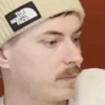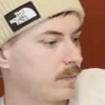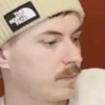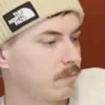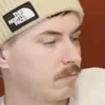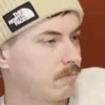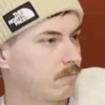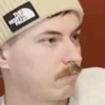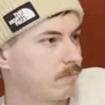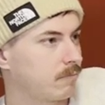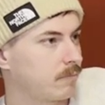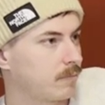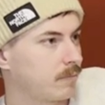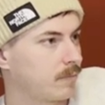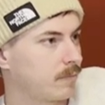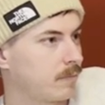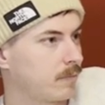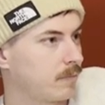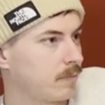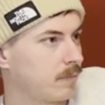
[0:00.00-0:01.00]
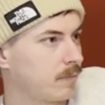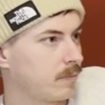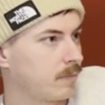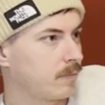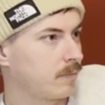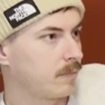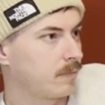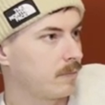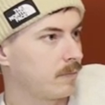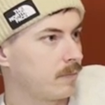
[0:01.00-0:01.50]

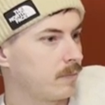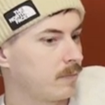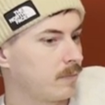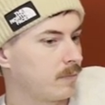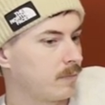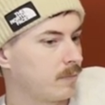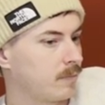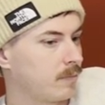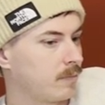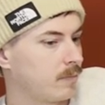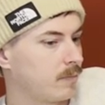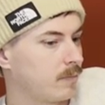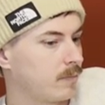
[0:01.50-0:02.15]
The person shown says nothing.